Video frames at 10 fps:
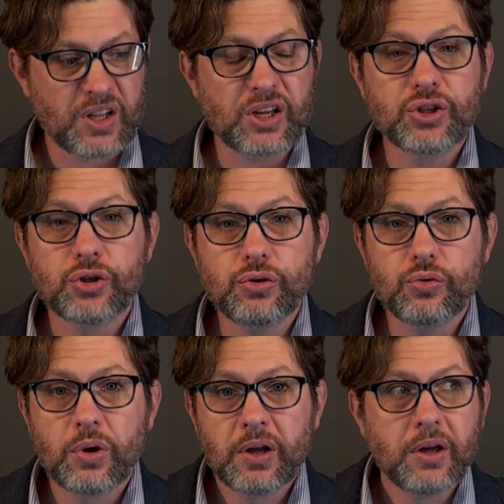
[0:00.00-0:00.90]

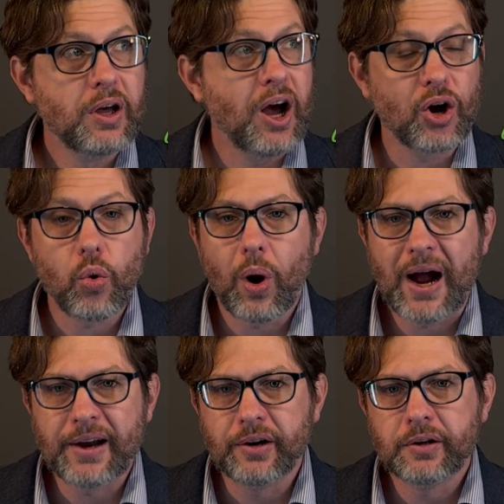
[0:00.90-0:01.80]
to
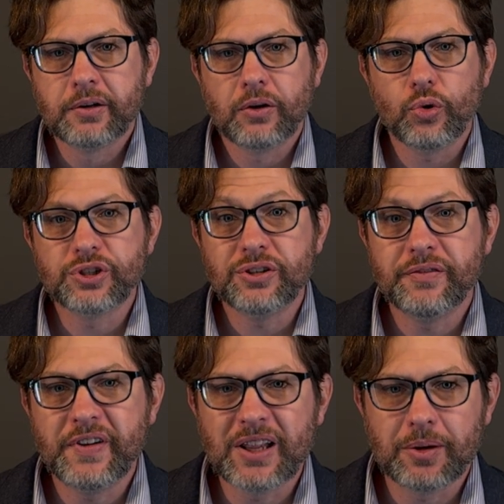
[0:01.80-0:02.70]
acquire or to
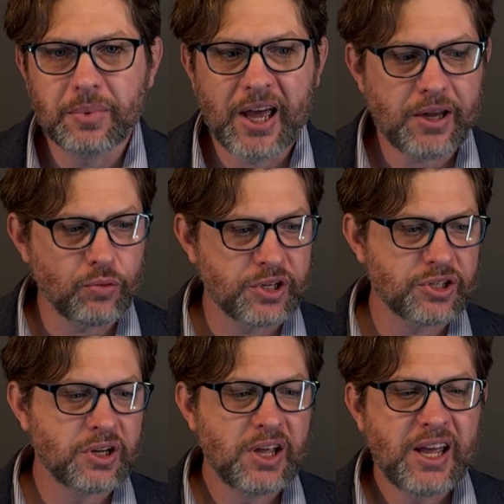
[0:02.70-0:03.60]
develop language.
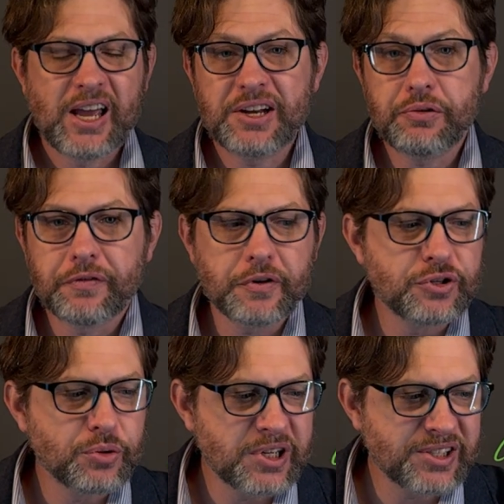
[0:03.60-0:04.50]
And he refers
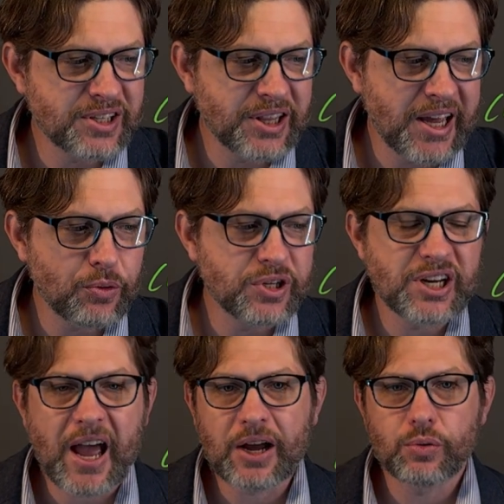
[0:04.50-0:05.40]
to it as the language
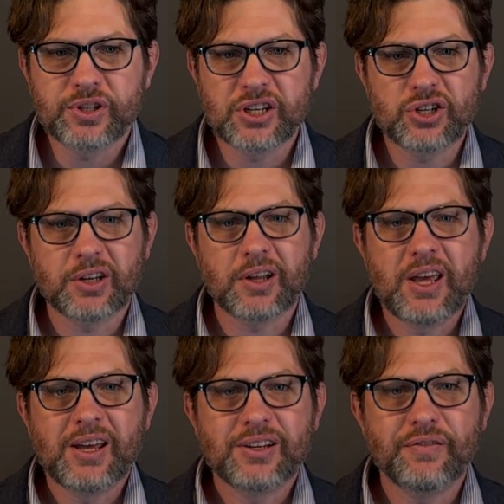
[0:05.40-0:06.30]
acquisition
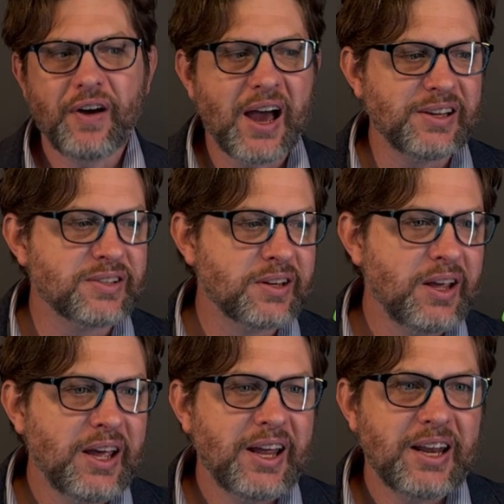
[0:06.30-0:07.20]
device.
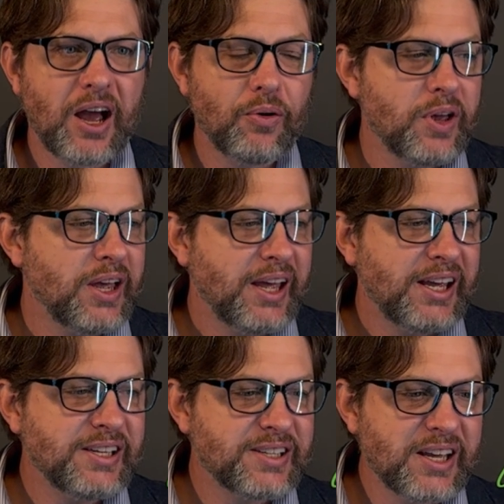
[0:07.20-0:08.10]
Now, he
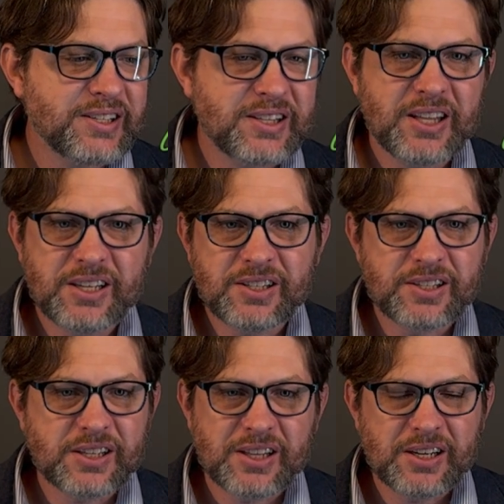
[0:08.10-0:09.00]
says that
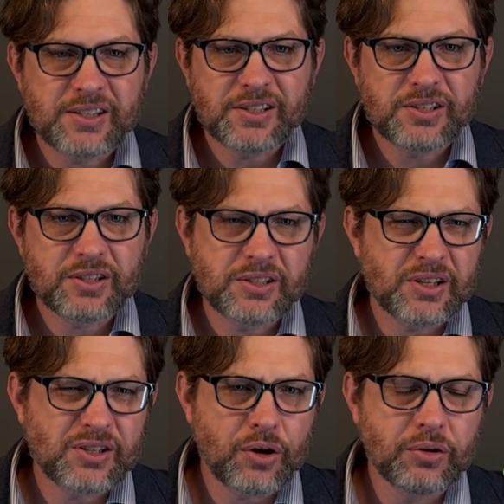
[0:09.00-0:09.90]
it's a
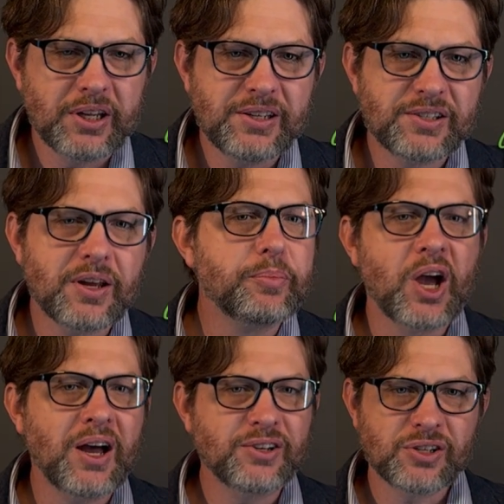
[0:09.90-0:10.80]
totally
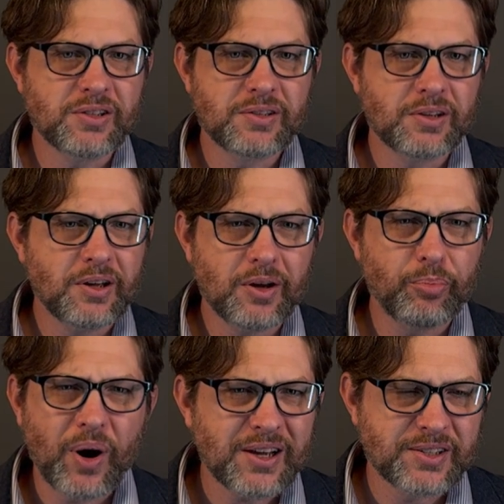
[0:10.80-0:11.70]
subconscious
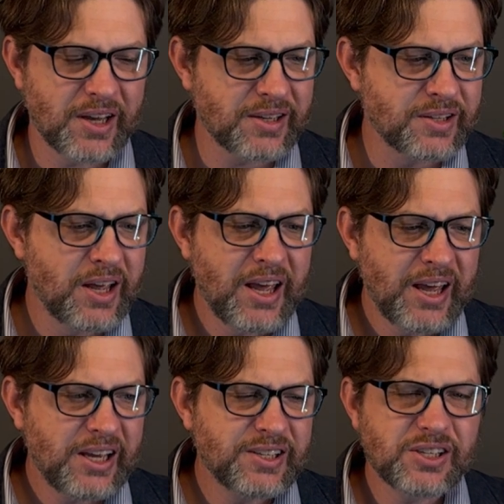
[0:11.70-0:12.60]
process.
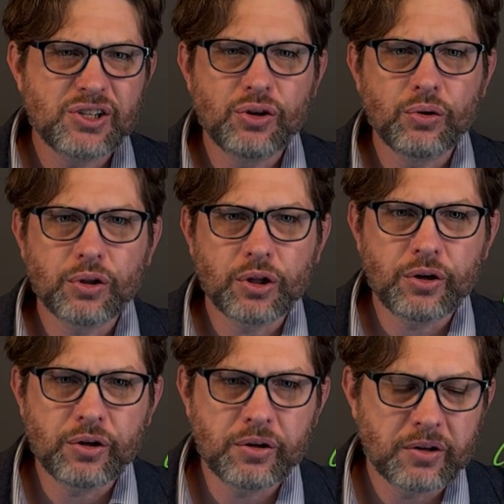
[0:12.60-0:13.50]
He says you don't
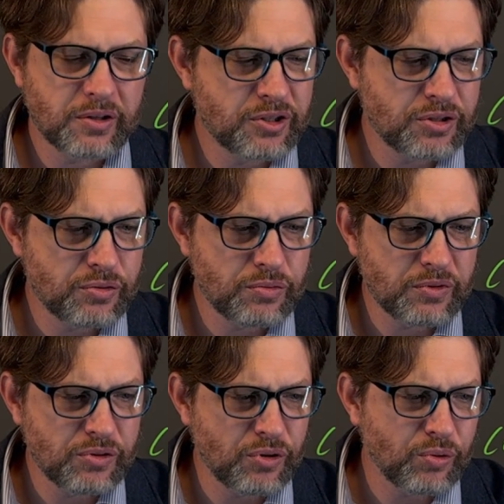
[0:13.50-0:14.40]

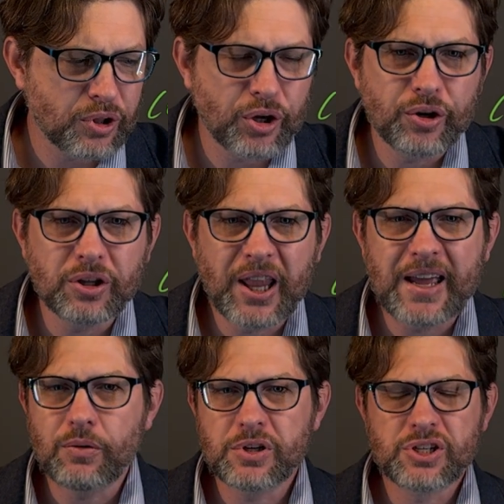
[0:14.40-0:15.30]
learn
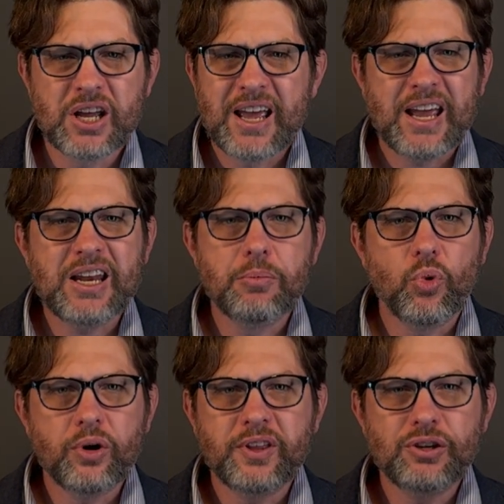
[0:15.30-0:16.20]
language any
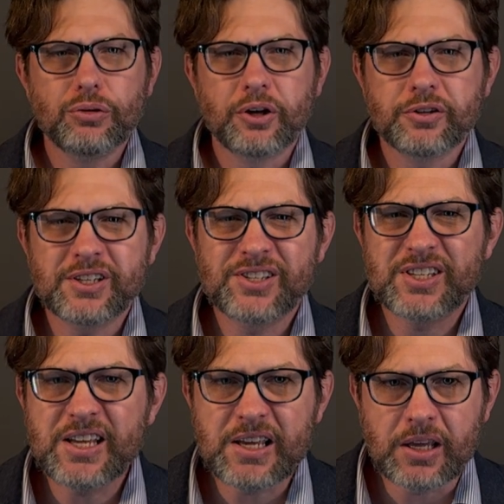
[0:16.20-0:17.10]
more than you learn to
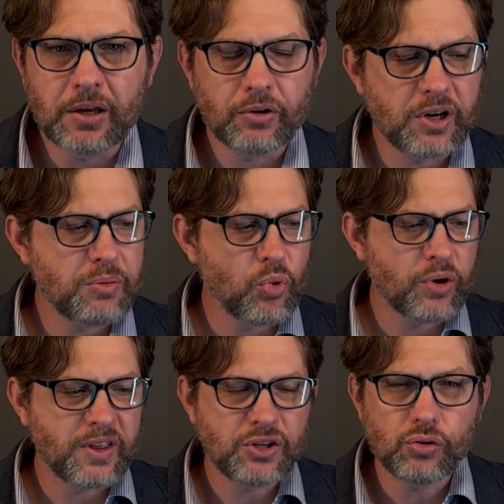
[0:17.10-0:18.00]
see or any more
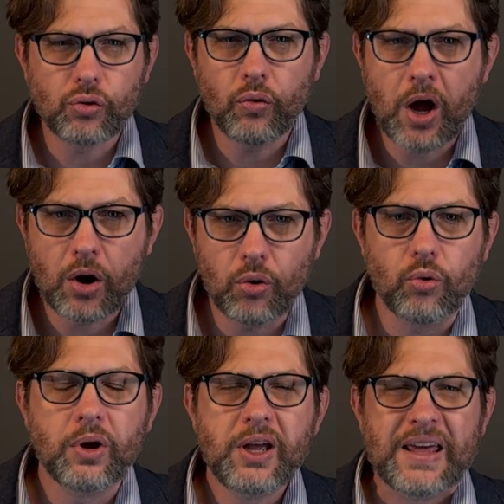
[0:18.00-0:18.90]
than you grow.
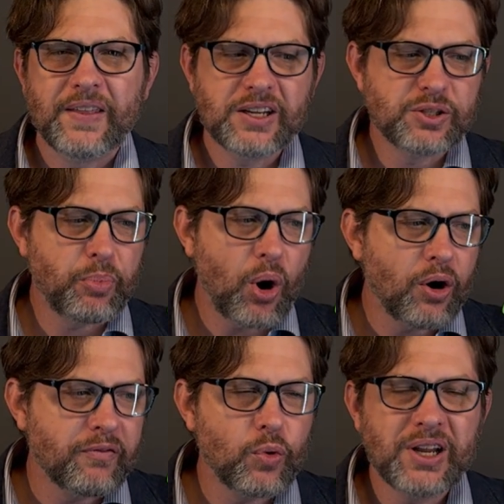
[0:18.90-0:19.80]
That it's part
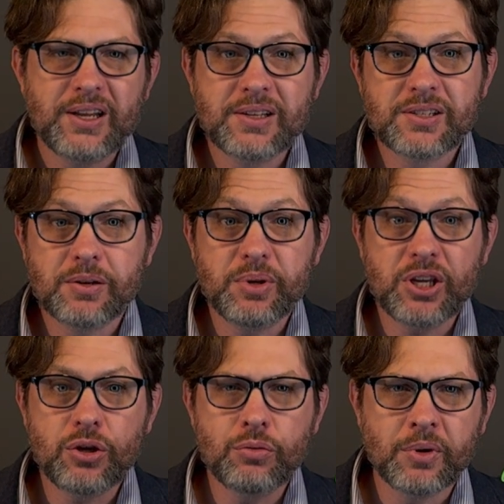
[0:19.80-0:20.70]
of what it is to be
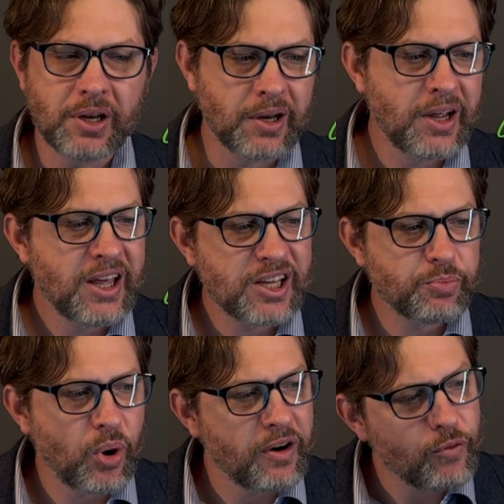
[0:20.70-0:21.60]
human. It's
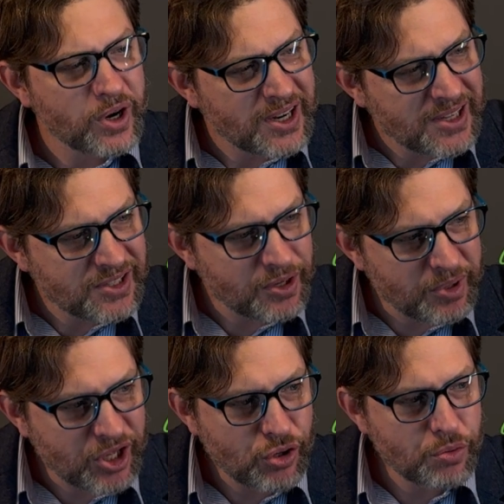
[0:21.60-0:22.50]
part of what it is to be
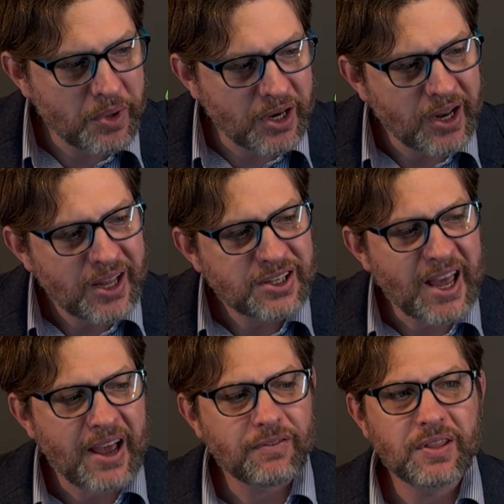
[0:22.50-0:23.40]
human to
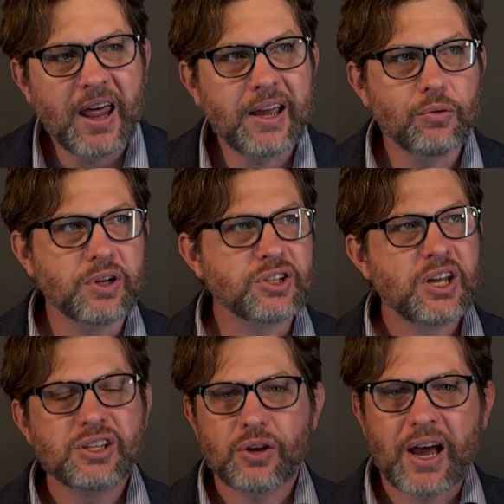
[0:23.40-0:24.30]
have language.
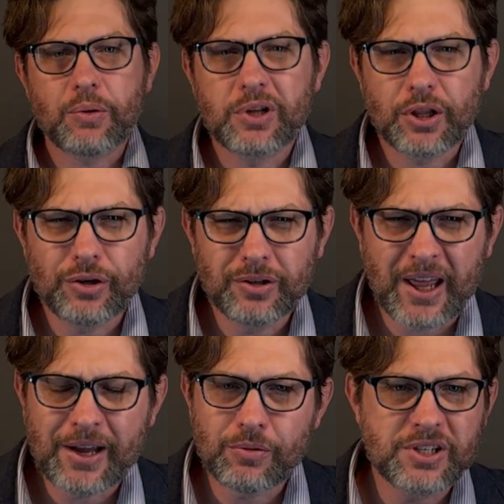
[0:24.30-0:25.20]
So how do we learn
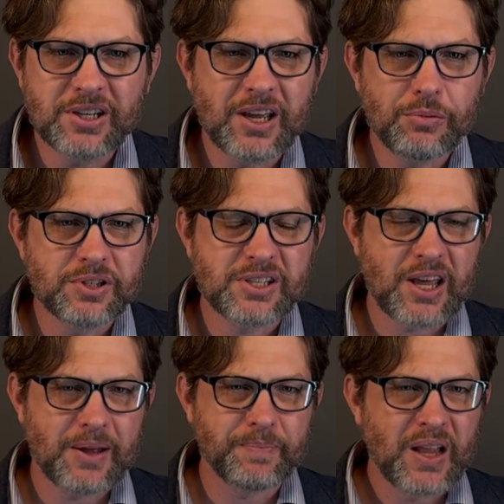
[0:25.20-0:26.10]
language? He would
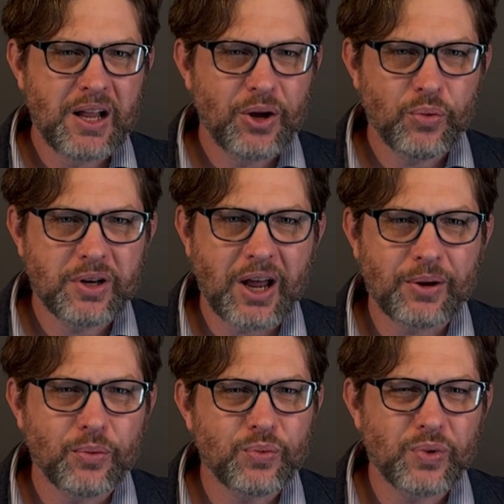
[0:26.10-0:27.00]
say
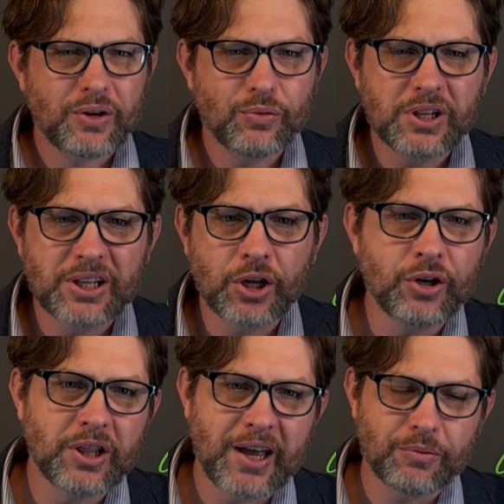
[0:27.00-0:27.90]
we don't really learn
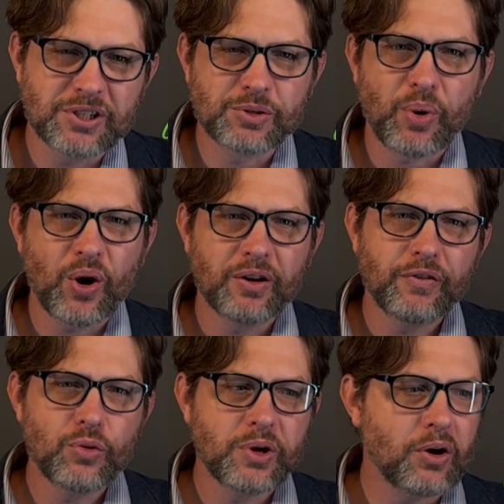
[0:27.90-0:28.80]
language. It's part of who
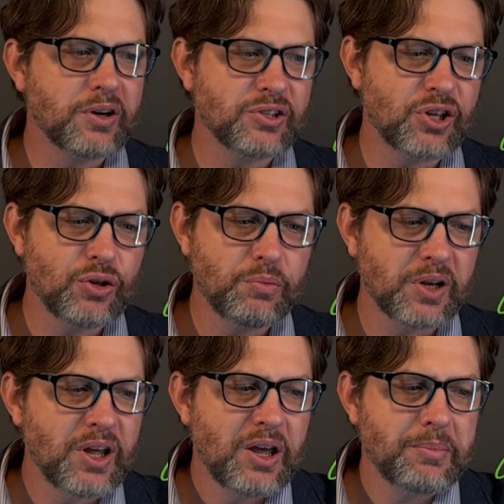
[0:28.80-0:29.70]
we are as a human
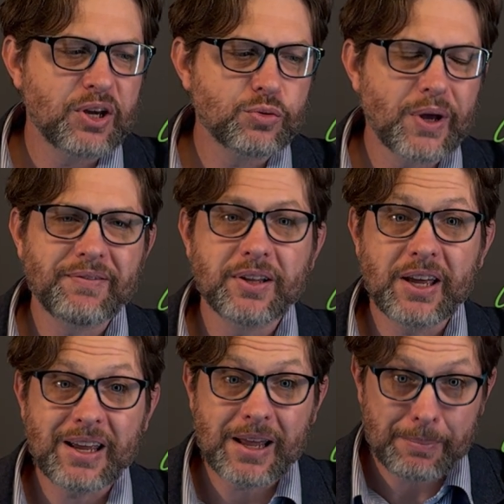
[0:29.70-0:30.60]
because we have
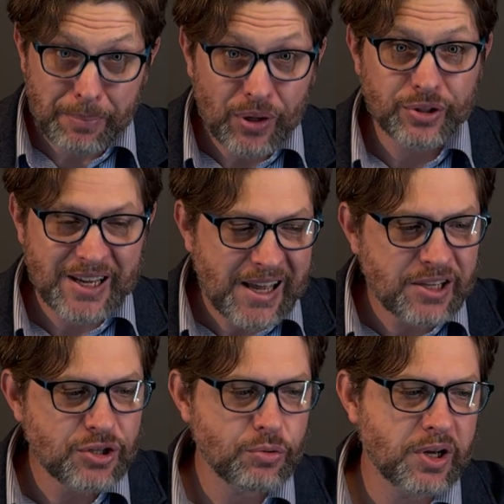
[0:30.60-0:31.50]
built
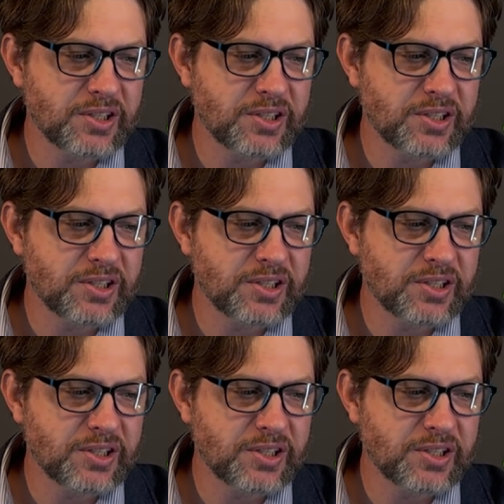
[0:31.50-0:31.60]
into us